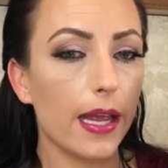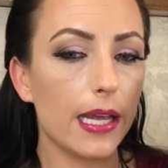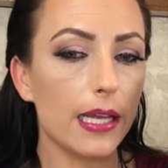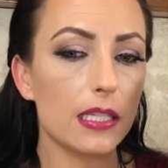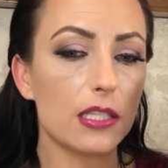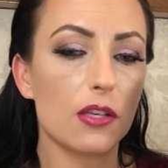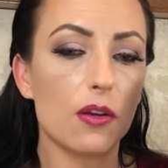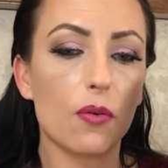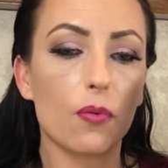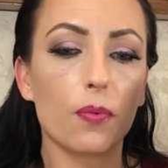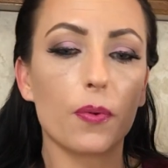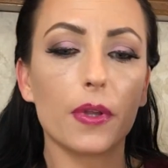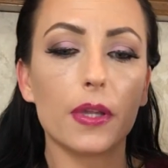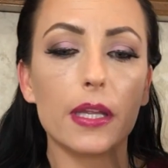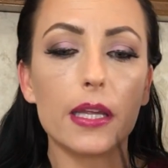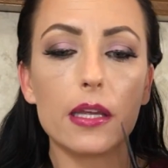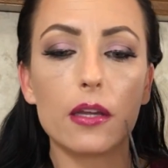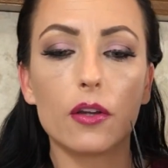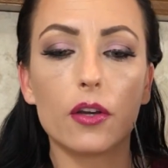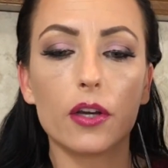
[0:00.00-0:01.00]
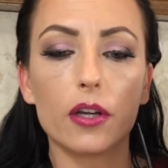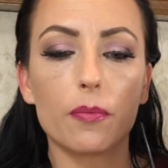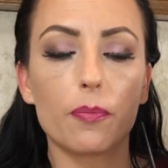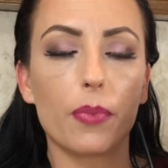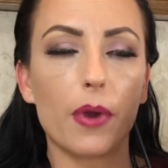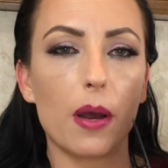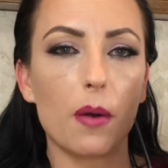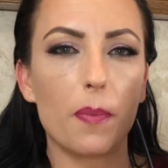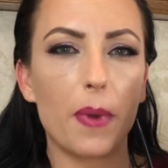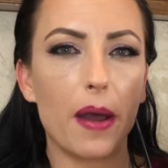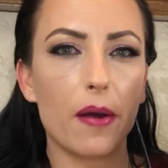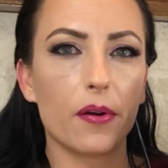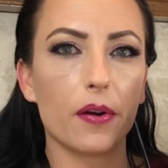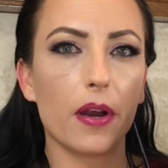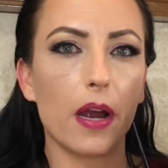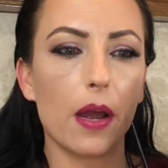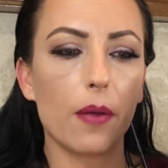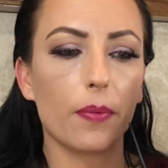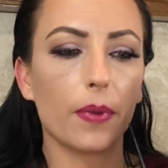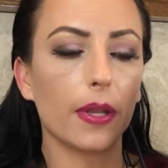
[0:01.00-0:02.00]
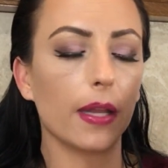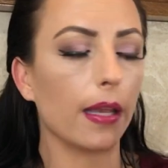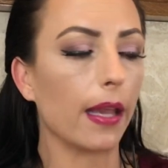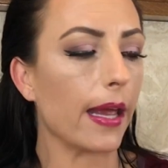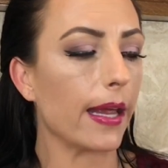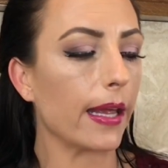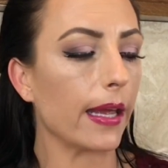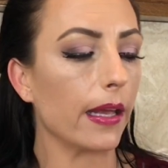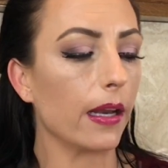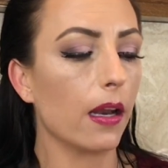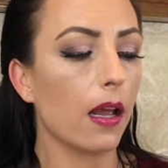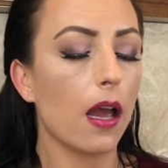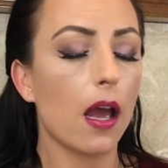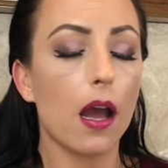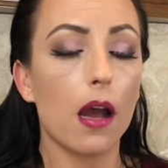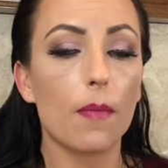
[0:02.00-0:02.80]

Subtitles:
It's a really good brow powder. I really like it.